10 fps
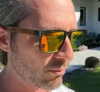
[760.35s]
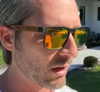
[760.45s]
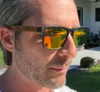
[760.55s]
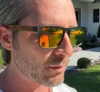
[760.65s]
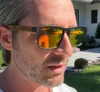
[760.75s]

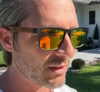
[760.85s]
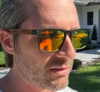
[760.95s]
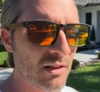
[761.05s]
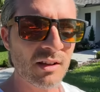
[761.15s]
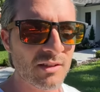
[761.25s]

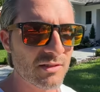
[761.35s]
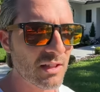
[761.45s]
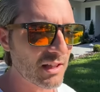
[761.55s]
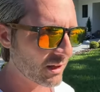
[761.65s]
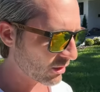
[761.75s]
properties
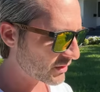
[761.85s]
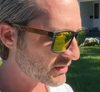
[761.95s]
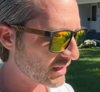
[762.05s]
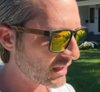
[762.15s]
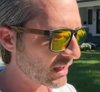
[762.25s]
sitting in our
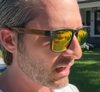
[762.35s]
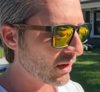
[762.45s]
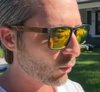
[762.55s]
city